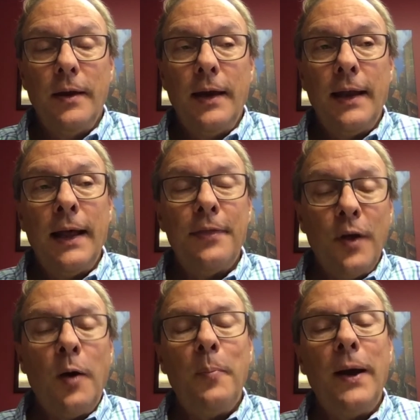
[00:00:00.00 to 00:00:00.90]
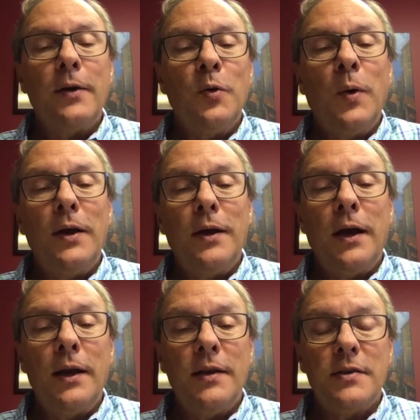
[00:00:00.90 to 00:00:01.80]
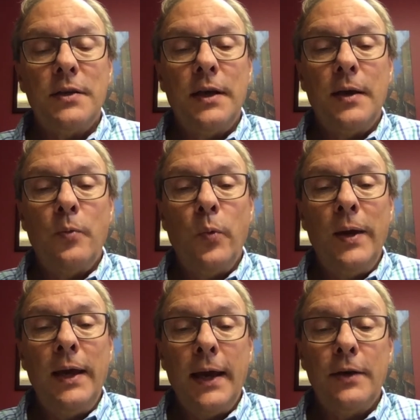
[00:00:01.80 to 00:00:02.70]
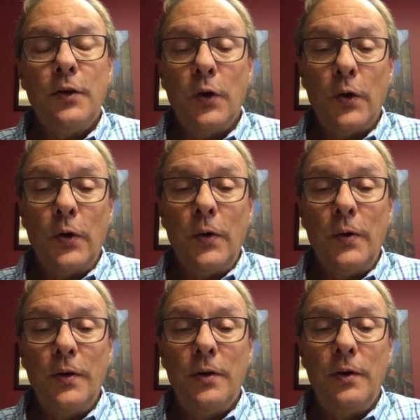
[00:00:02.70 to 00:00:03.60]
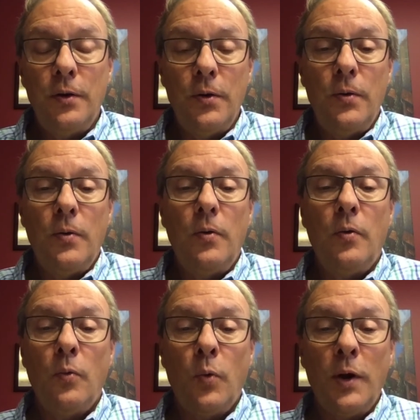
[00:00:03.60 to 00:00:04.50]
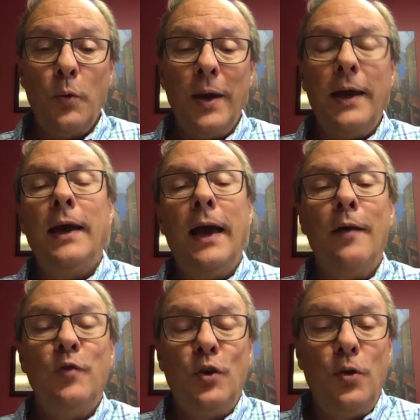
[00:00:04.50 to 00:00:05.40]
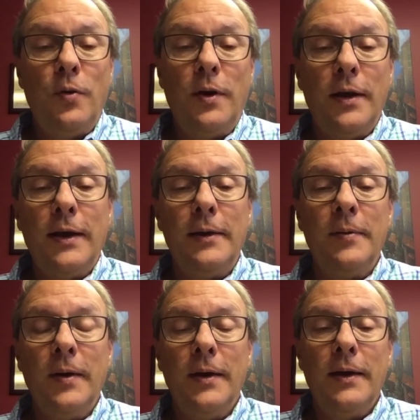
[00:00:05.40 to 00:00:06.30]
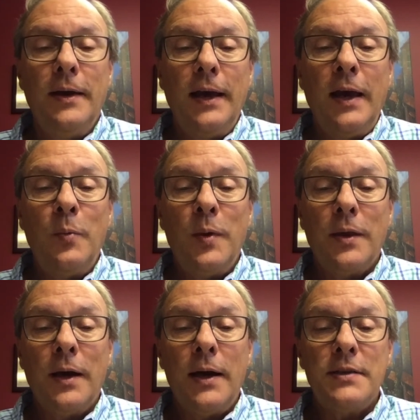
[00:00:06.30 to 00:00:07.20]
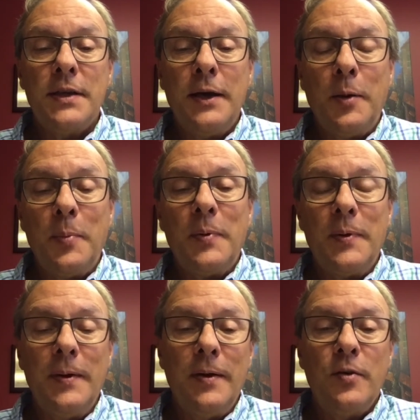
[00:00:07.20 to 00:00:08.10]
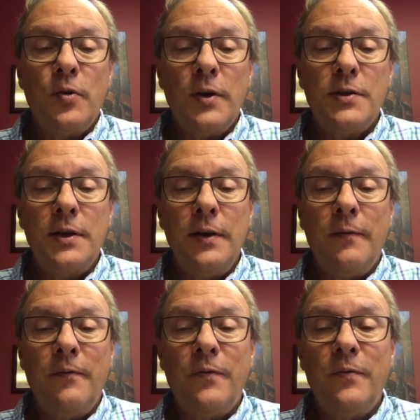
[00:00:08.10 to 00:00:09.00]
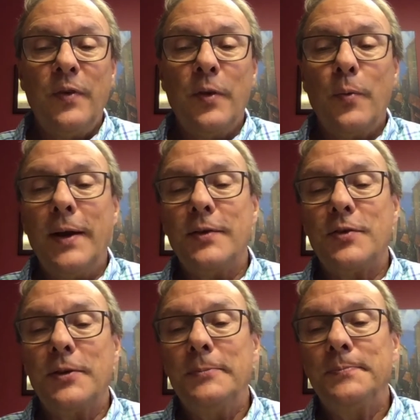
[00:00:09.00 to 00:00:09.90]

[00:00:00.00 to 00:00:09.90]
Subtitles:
And I thought back to what Dot had said. We had to learn to do what do we have to do today, and with God's help, trust Him for the rest.